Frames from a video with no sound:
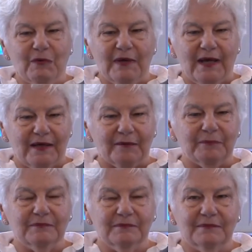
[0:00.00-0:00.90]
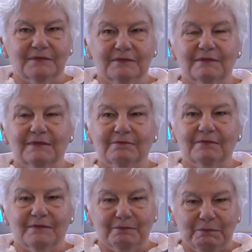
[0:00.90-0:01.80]
had a
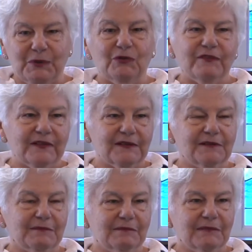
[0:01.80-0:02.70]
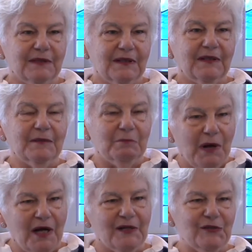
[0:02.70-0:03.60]
perfect
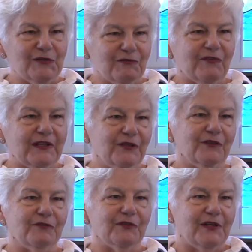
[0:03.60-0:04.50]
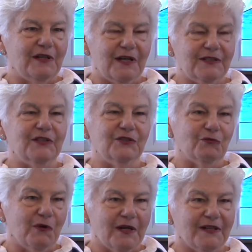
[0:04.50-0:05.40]
model's figure for the
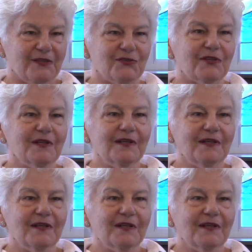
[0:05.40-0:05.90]
1920s,